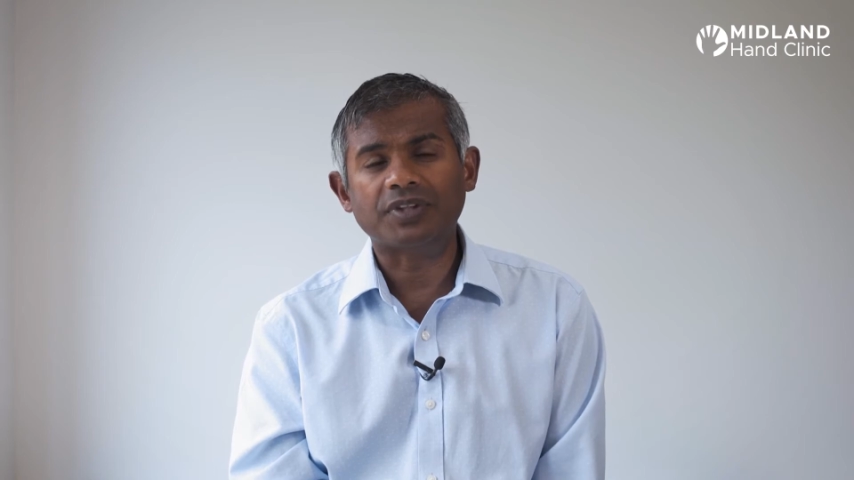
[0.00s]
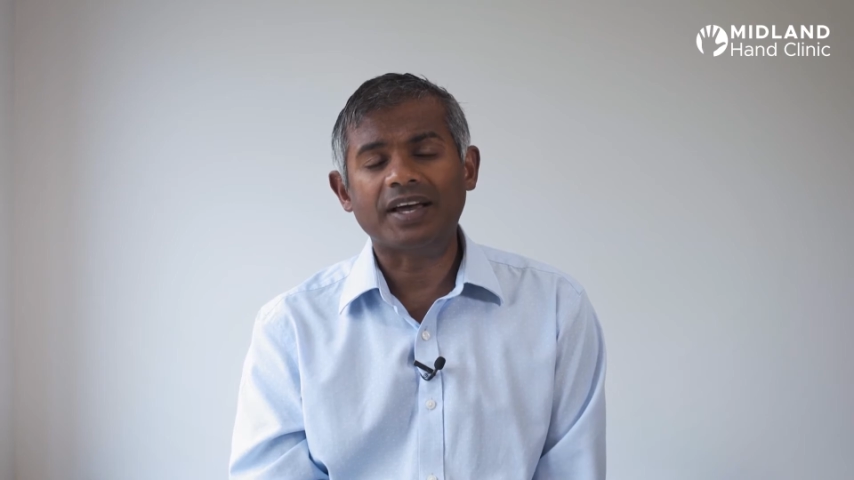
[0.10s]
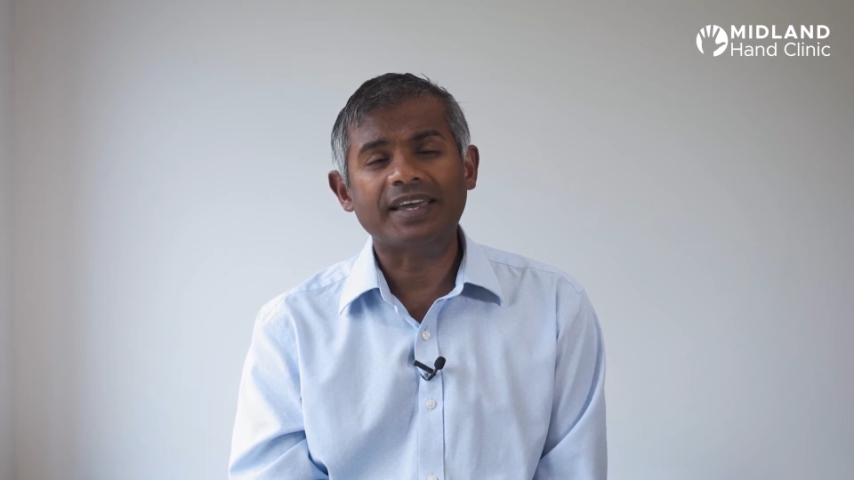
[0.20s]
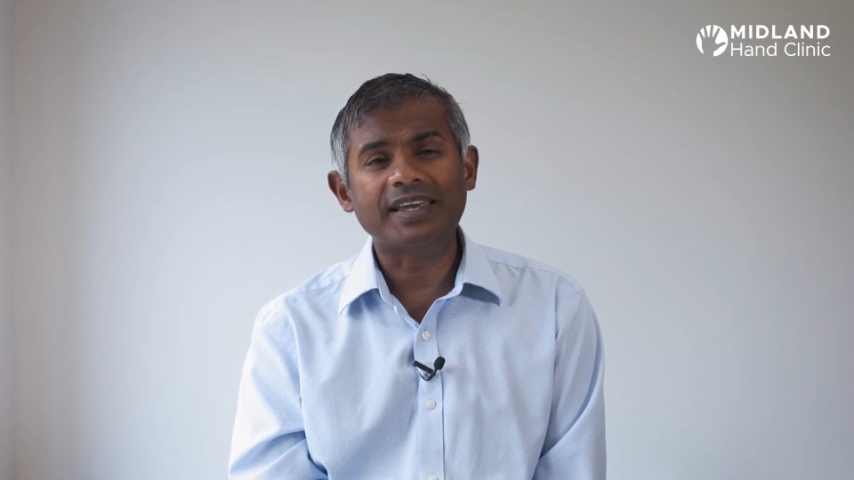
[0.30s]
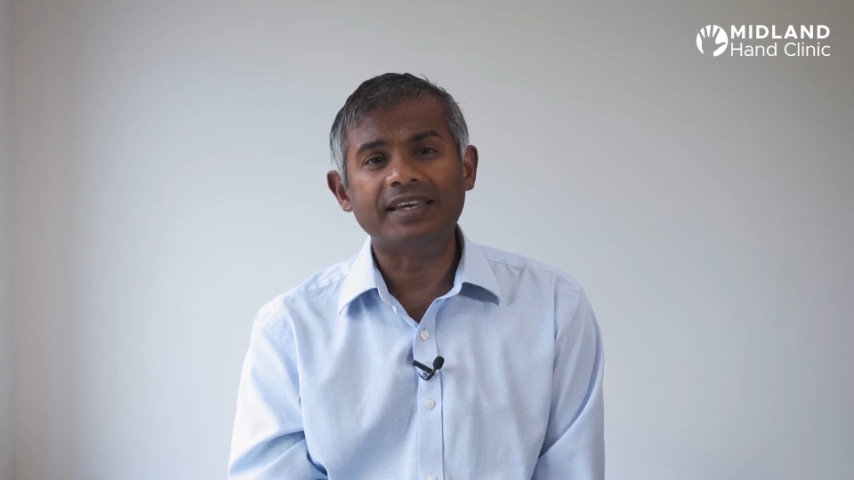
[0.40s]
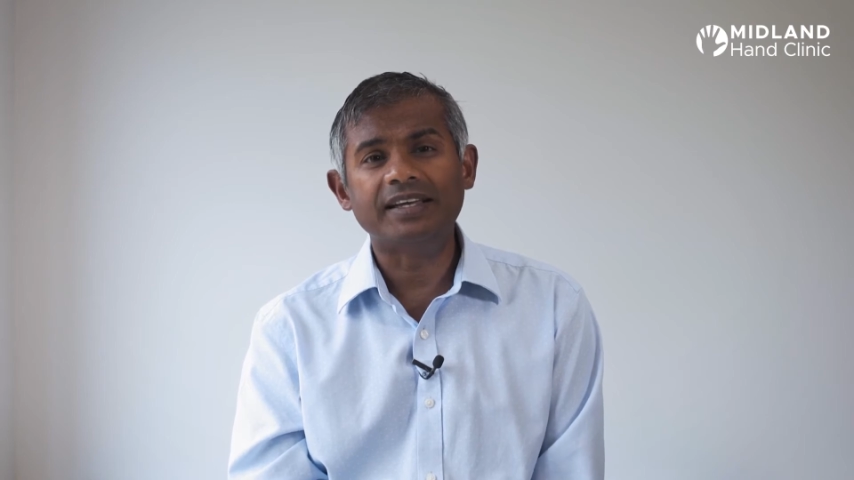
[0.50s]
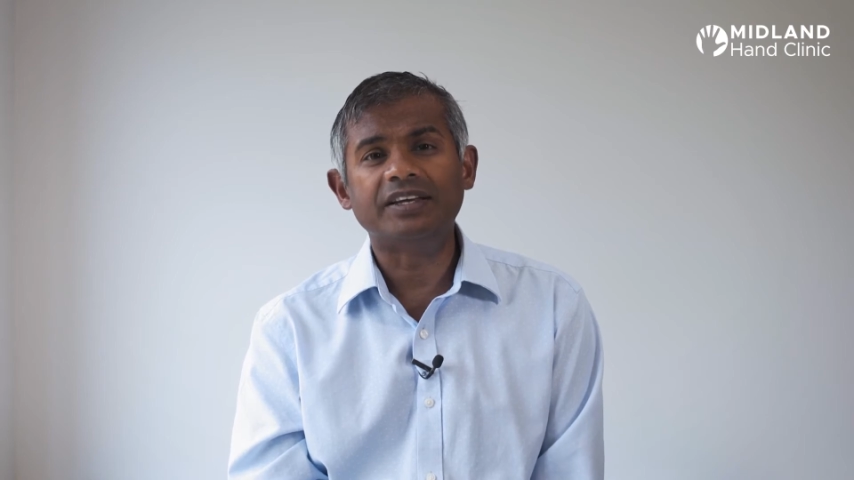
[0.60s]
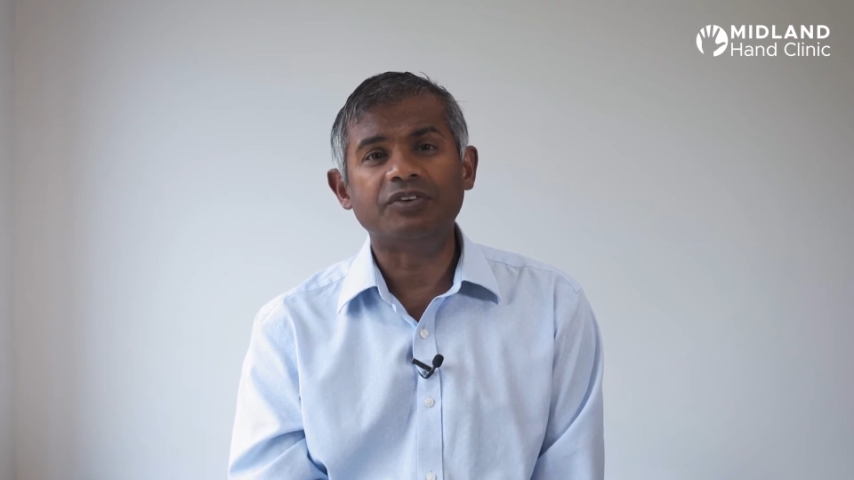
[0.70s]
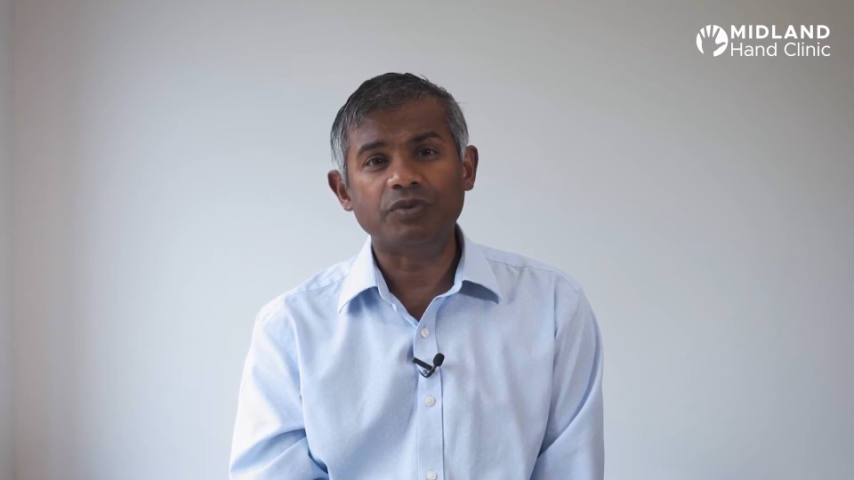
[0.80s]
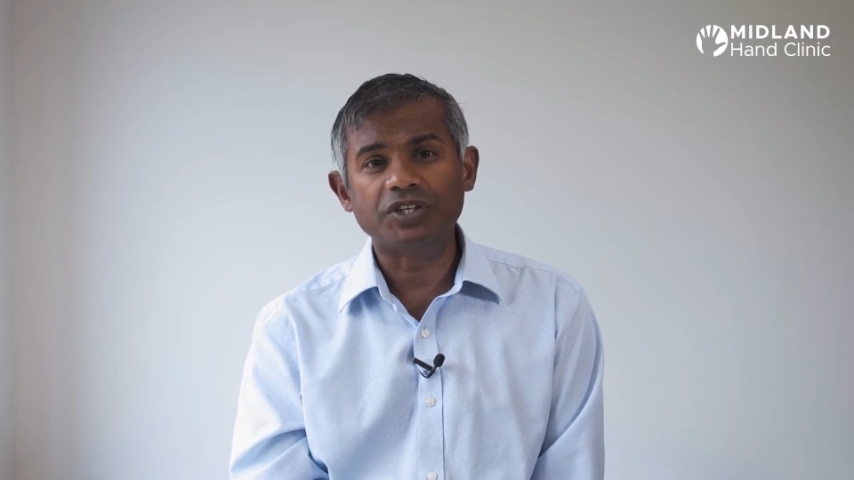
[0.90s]
that
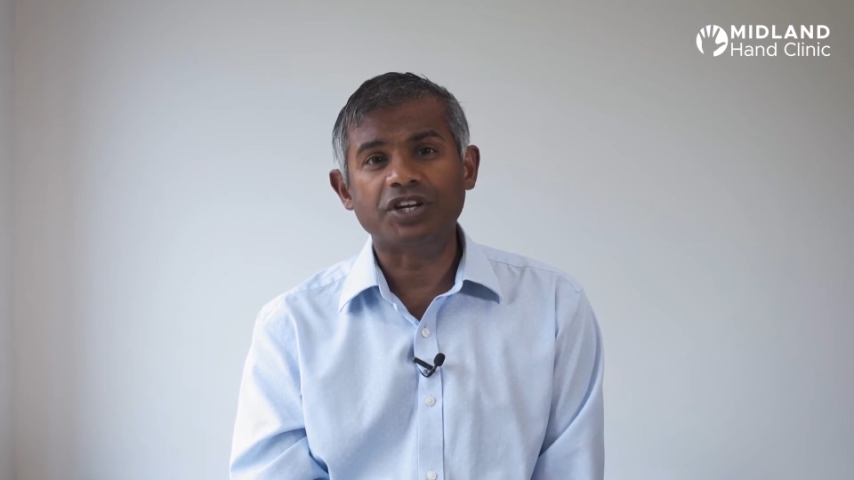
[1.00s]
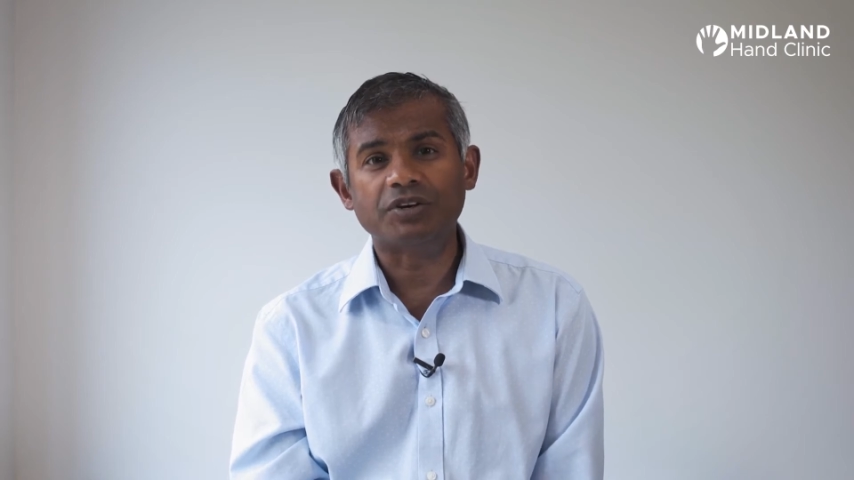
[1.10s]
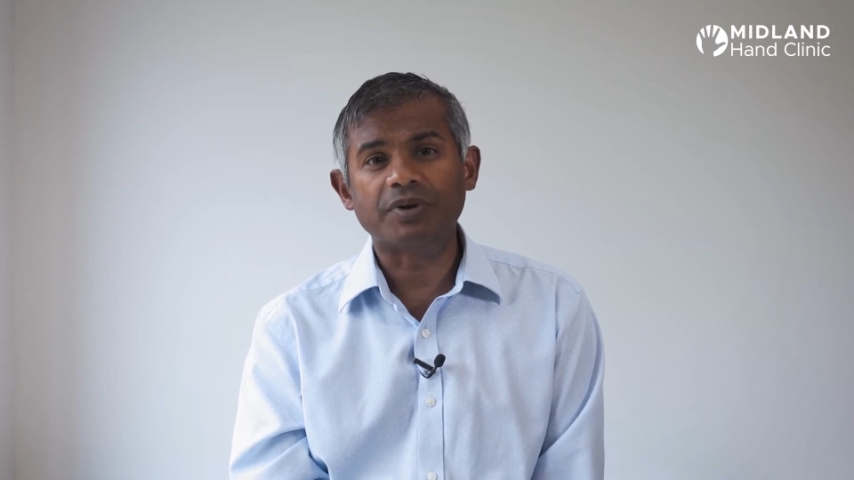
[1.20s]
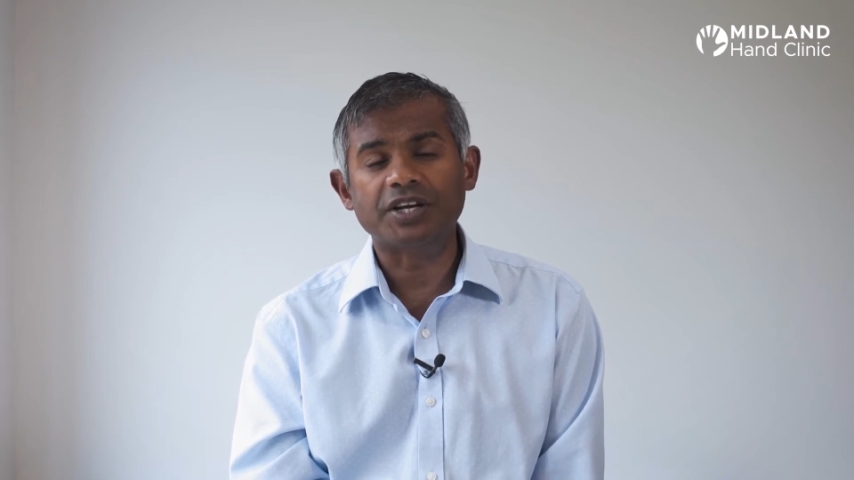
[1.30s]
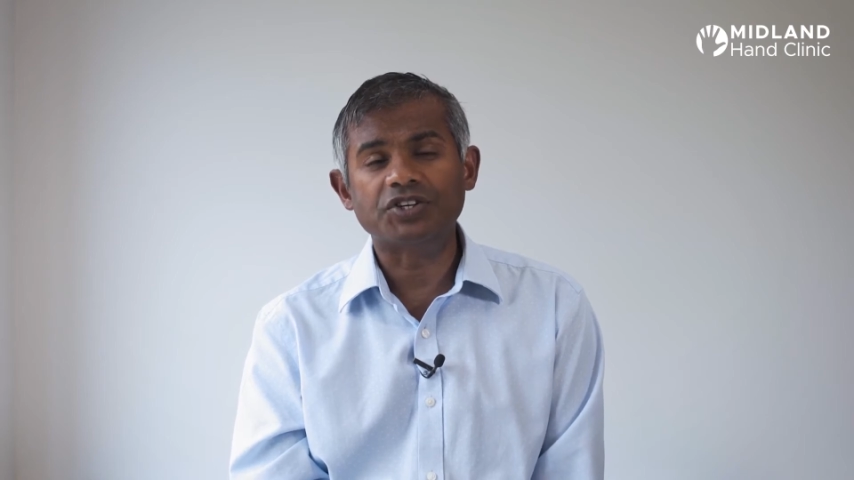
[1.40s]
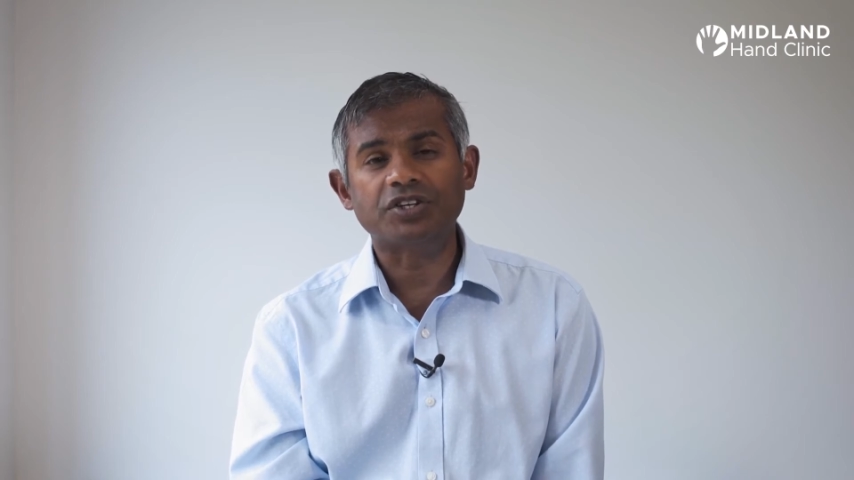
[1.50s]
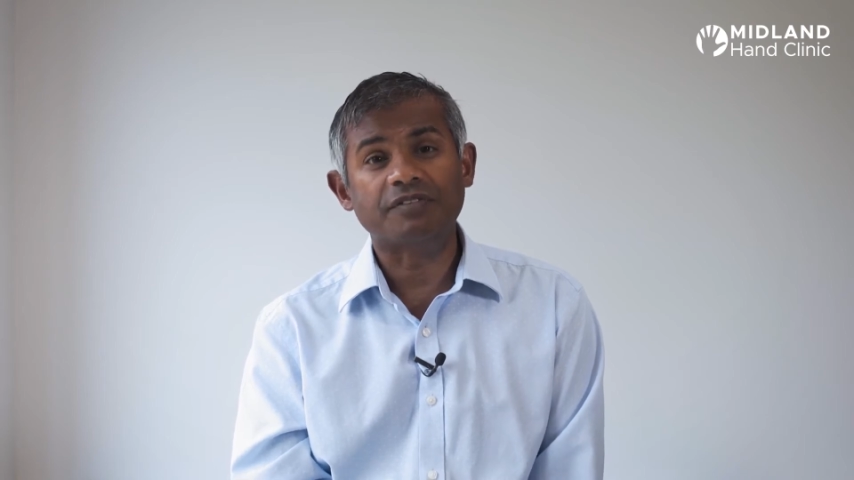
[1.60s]
healing and regeneration.